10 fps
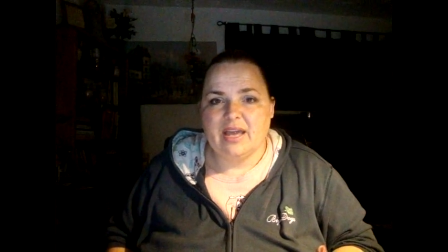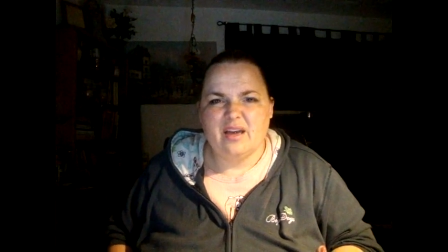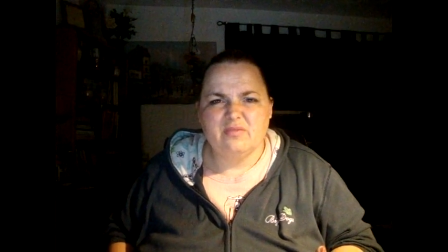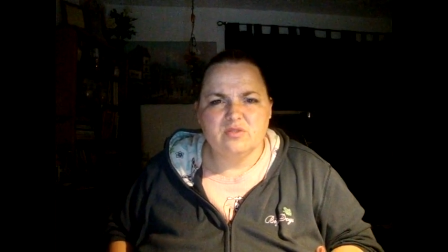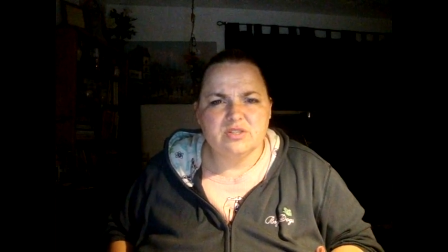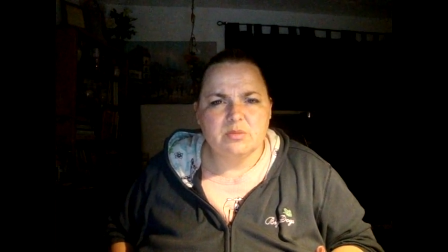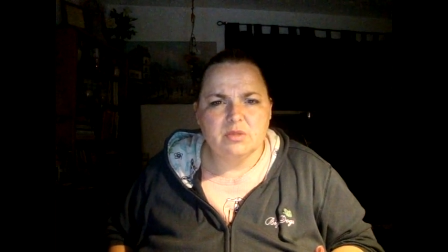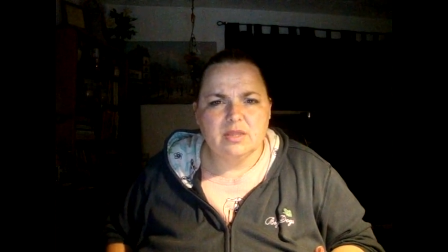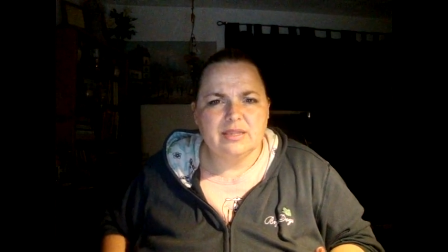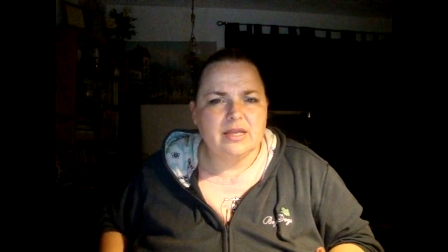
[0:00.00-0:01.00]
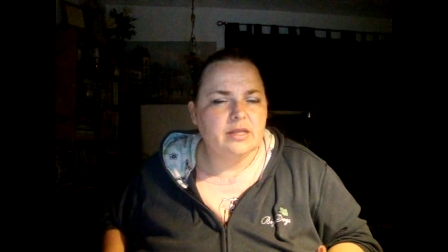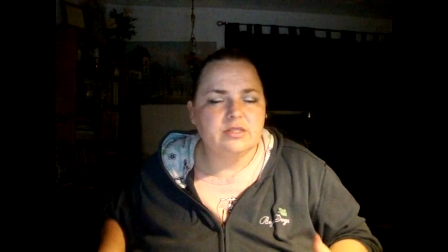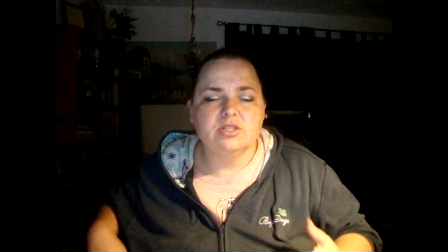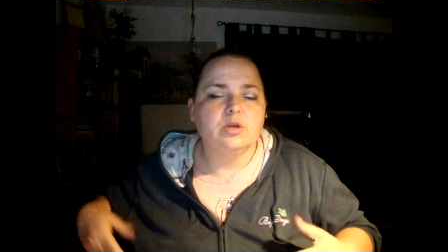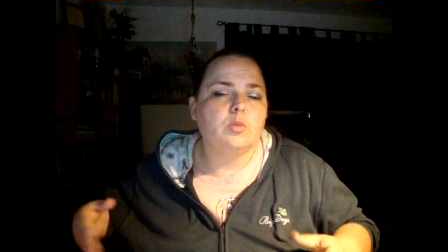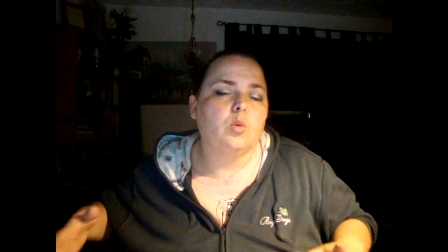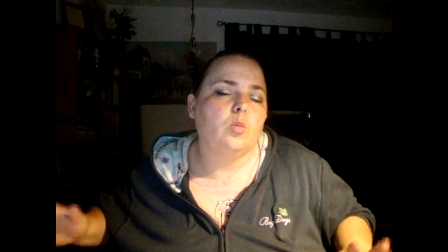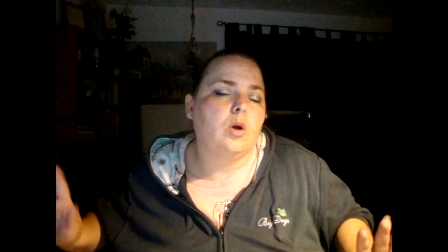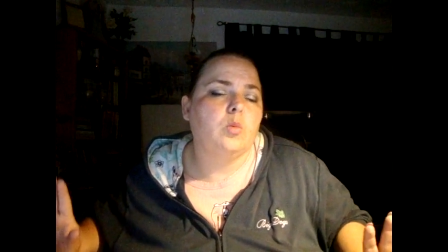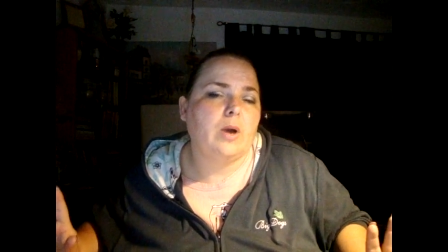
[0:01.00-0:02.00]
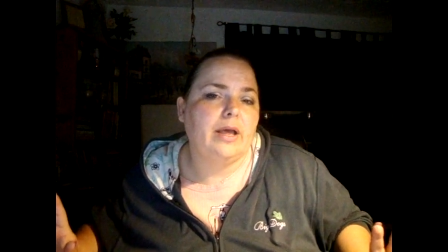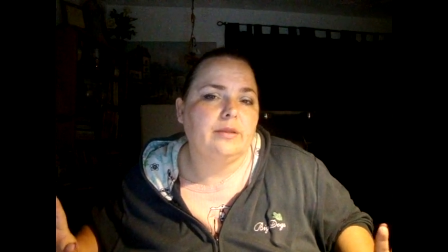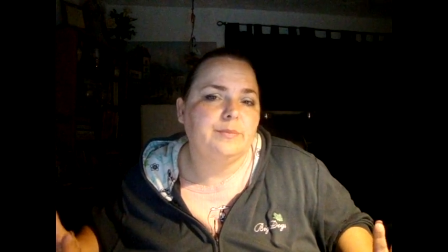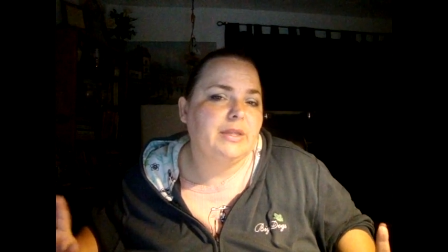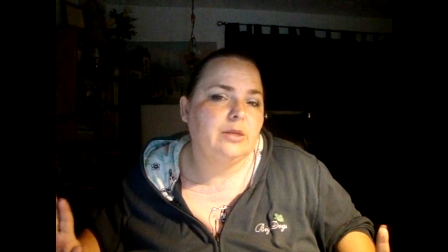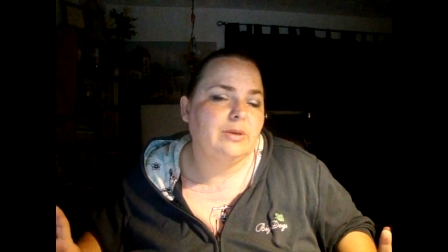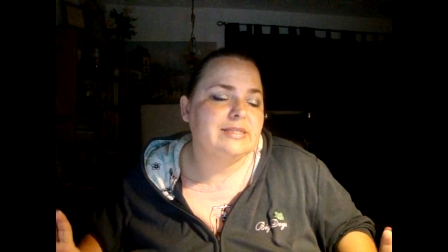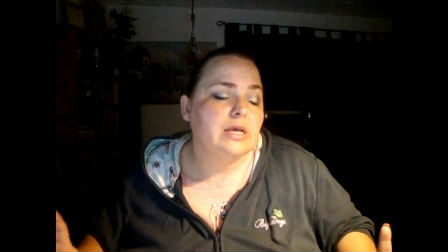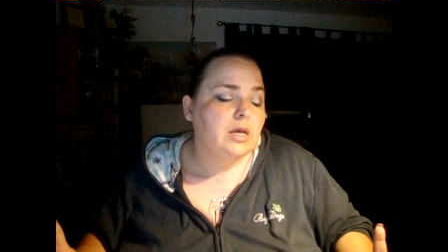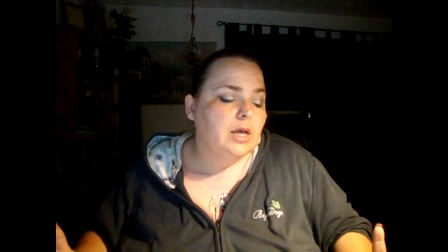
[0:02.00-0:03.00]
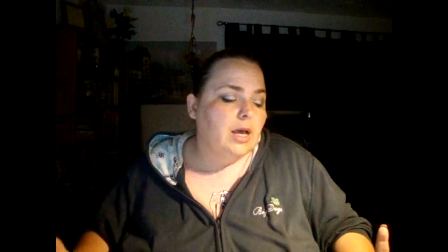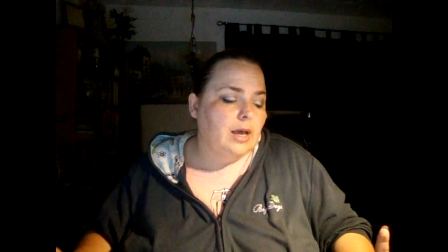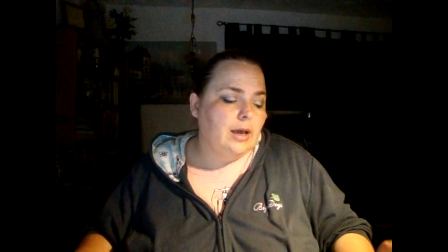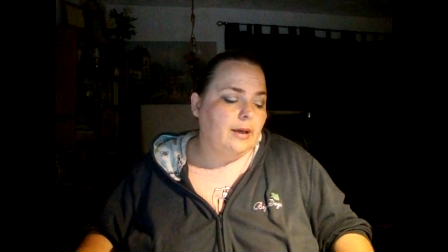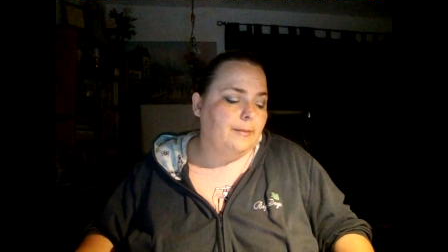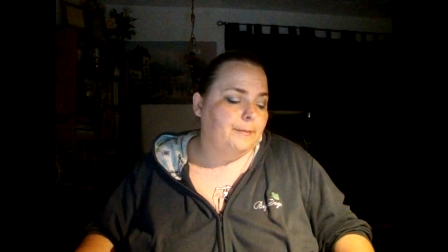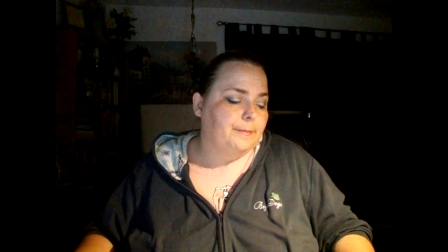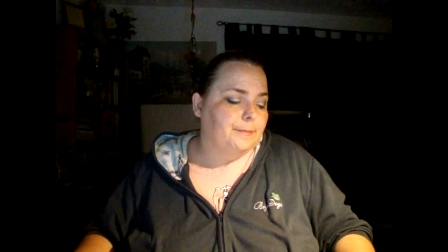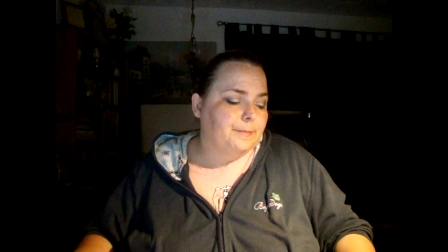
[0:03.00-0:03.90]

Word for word: and a half or something like that. It took him a, a while. Anyways, um,